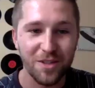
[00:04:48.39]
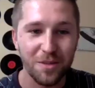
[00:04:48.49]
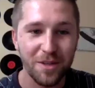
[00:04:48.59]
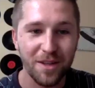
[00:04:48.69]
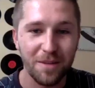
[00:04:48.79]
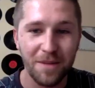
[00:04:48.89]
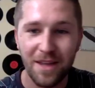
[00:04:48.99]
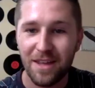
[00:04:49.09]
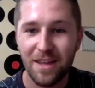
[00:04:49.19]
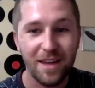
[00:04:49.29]
me them,
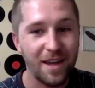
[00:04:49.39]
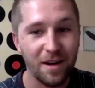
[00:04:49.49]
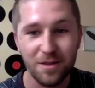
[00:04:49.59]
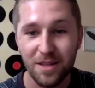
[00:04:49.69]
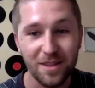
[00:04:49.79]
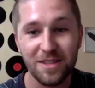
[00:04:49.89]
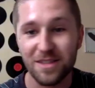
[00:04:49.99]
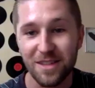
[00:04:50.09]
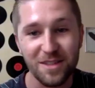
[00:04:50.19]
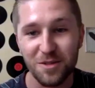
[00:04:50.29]
and I was like, this
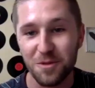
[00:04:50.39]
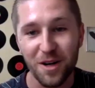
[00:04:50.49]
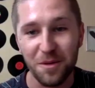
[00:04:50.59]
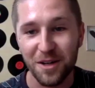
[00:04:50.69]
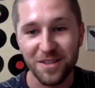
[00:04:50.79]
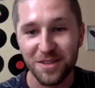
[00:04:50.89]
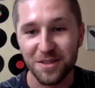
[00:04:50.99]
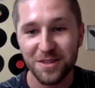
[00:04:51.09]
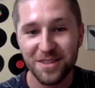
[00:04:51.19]
is what I want to do.